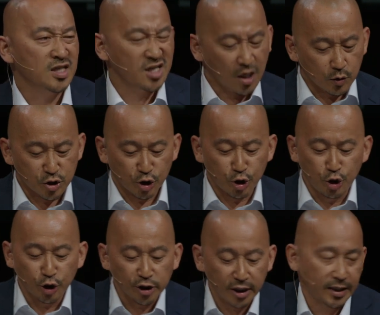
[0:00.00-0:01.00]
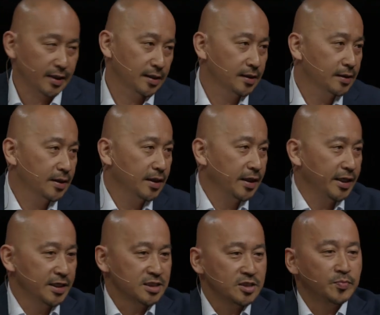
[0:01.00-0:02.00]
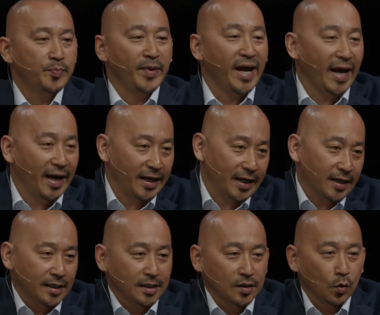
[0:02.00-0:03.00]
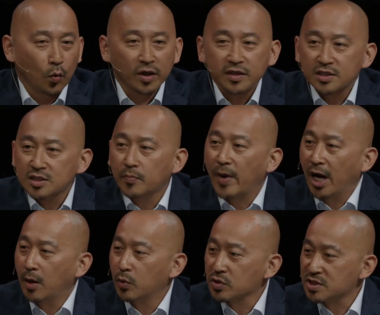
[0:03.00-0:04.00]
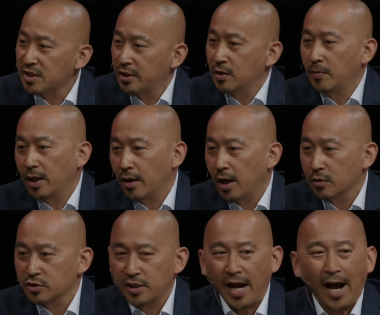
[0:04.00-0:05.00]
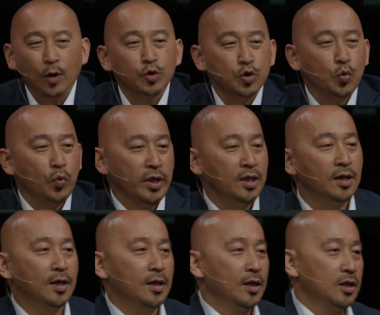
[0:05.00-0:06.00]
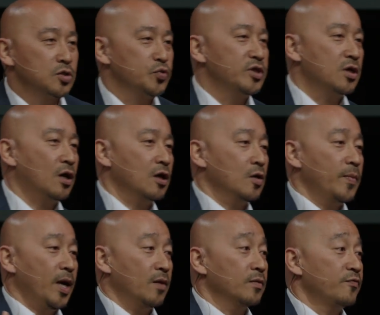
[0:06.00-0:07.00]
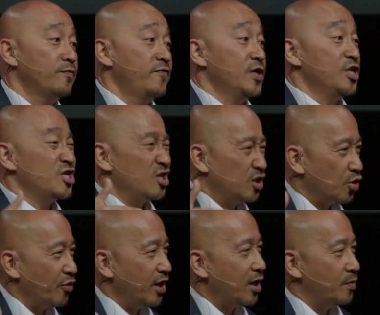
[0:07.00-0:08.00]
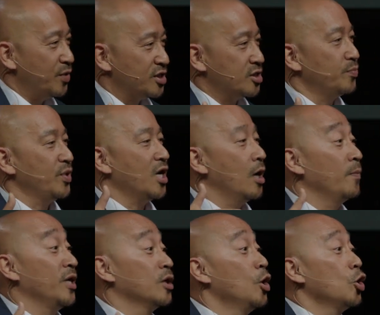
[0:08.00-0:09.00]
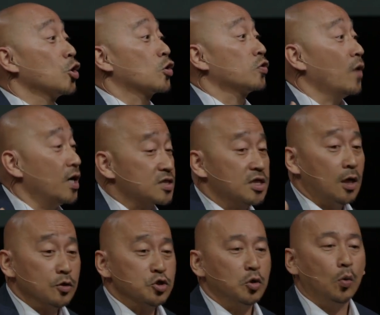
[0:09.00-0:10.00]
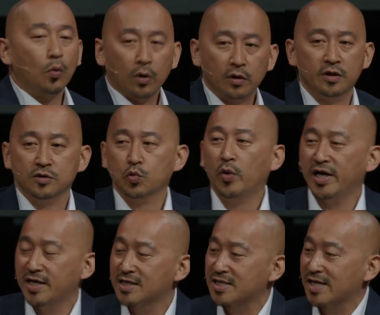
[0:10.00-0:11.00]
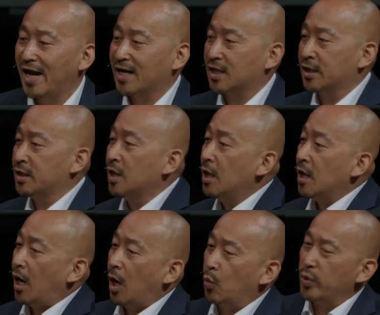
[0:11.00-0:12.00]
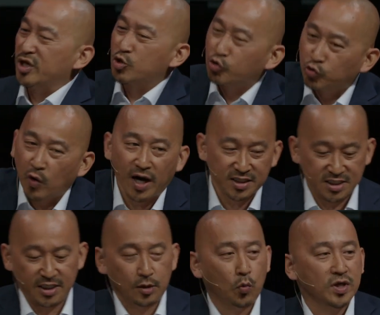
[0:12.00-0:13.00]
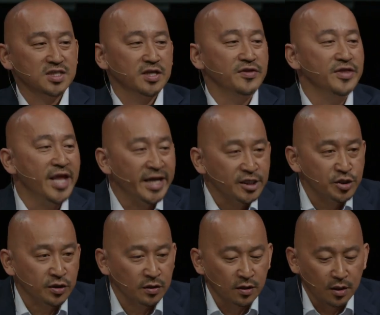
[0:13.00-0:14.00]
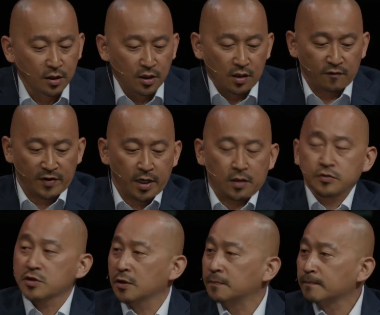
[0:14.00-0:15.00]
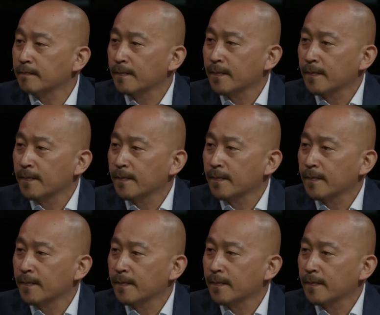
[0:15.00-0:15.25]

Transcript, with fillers: Is culture good? Is it bad? What does the Bible say about culture? How do we, as we talk about finishing the Great Commission, becoming cross-cultural workers, what exactly are we crossing? What's the nature of culture?